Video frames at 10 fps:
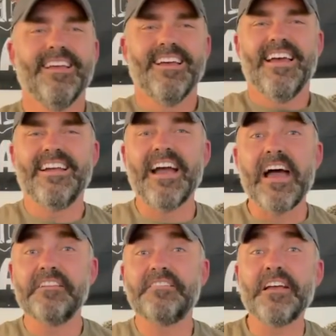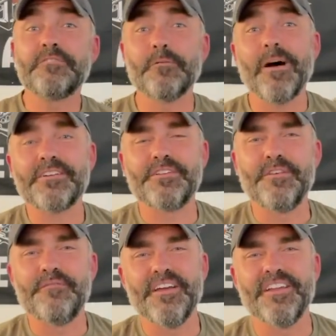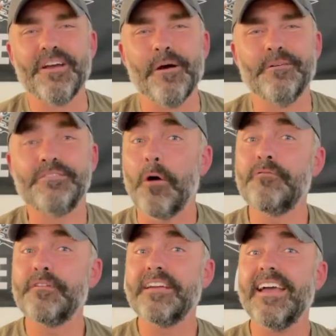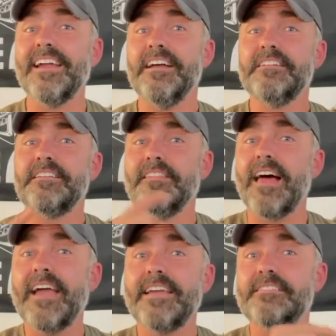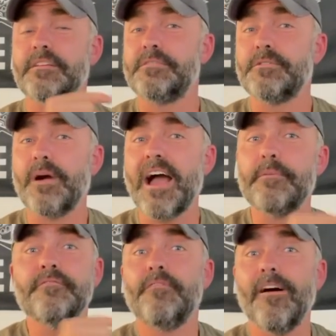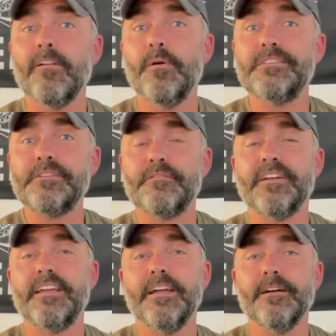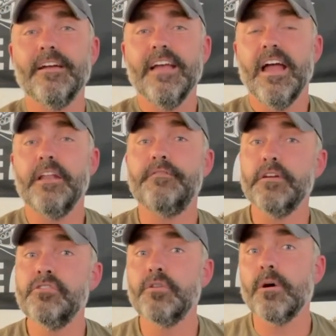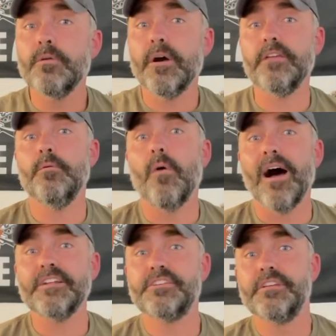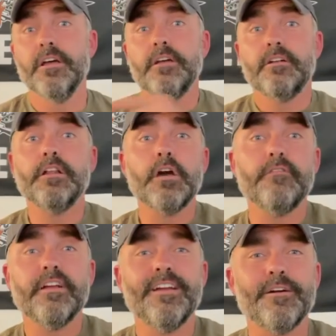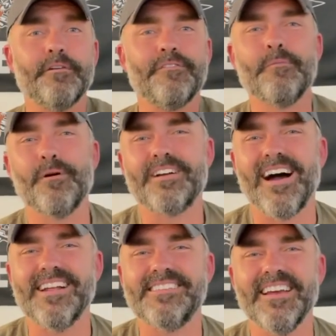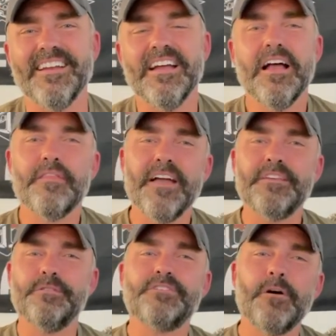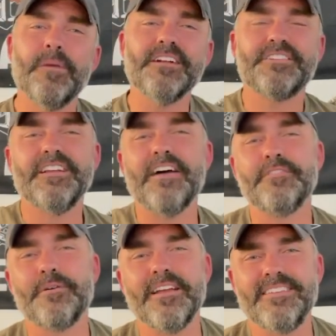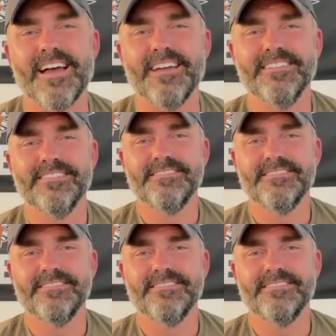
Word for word: Hey guys, thanks for watching the video. Don't forget to like and subscribe and follow us over here. And if you enjoyed what you watched, click over here for more content. Thank you so much and have a great day.